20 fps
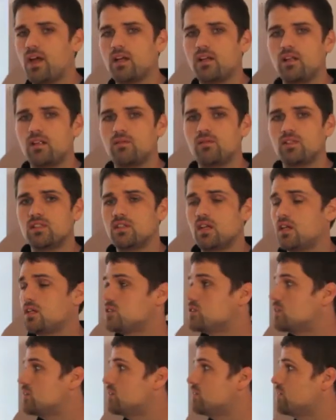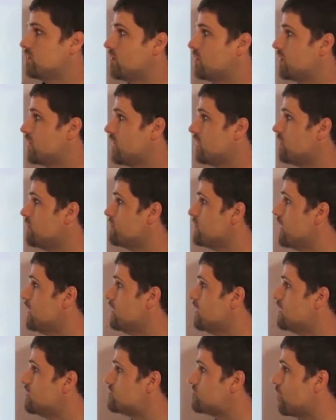invitation. Okay,
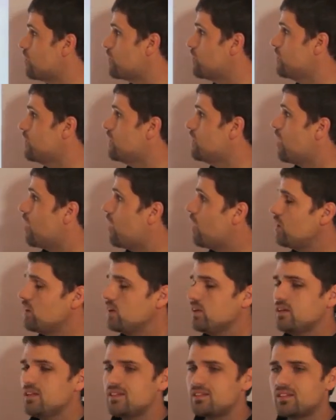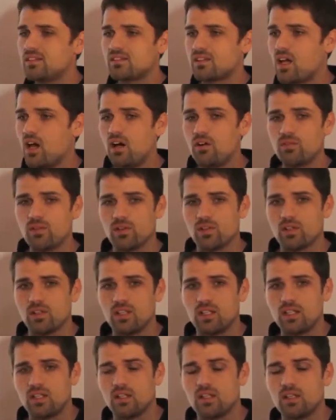so all of this is covered
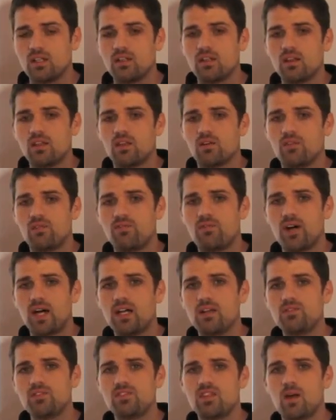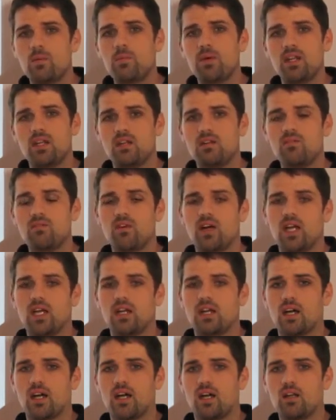in the 5-step
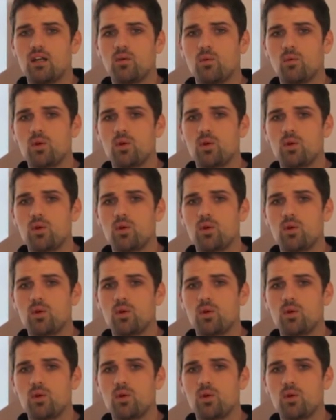invite guide,